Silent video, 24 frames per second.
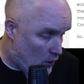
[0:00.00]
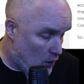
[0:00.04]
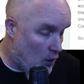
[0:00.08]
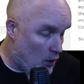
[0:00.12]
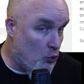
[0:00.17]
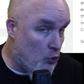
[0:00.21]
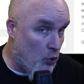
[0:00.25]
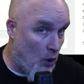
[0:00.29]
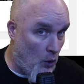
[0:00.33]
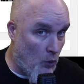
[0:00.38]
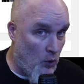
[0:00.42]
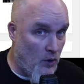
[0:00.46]

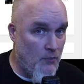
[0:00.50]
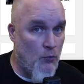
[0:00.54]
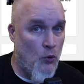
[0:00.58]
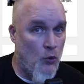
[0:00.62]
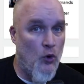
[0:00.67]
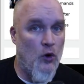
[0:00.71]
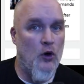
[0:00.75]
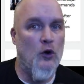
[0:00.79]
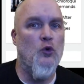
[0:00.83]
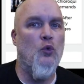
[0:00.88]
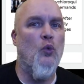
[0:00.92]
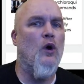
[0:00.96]
growing
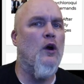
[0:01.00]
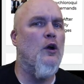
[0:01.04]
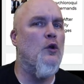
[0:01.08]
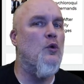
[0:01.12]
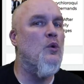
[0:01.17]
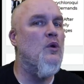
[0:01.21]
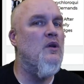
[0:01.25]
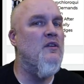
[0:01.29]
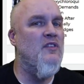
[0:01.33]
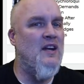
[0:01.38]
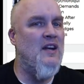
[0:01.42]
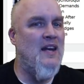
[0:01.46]
more to where you
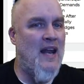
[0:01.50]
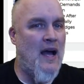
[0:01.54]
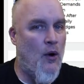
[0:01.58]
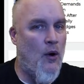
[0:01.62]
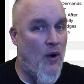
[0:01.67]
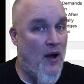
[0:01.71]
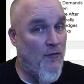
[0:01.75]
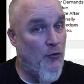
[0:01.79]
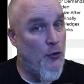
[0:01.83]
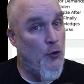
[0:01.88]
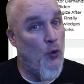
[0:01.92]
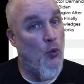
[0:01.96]
even now
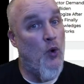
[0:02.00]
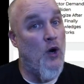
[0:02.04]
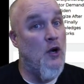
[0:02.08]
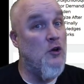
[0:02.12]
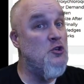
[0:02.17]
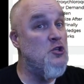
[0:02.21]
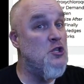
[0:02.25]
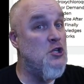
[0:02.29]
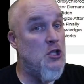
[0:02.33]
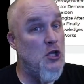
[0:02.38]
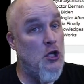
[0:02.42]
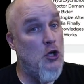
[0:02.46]
have to wear
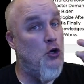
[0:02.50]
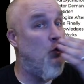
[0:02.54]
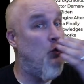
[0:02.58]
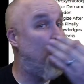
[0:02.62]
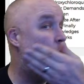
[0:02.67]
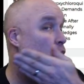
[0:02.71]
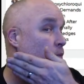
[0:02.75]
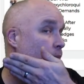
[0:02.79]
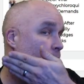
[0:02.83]
two.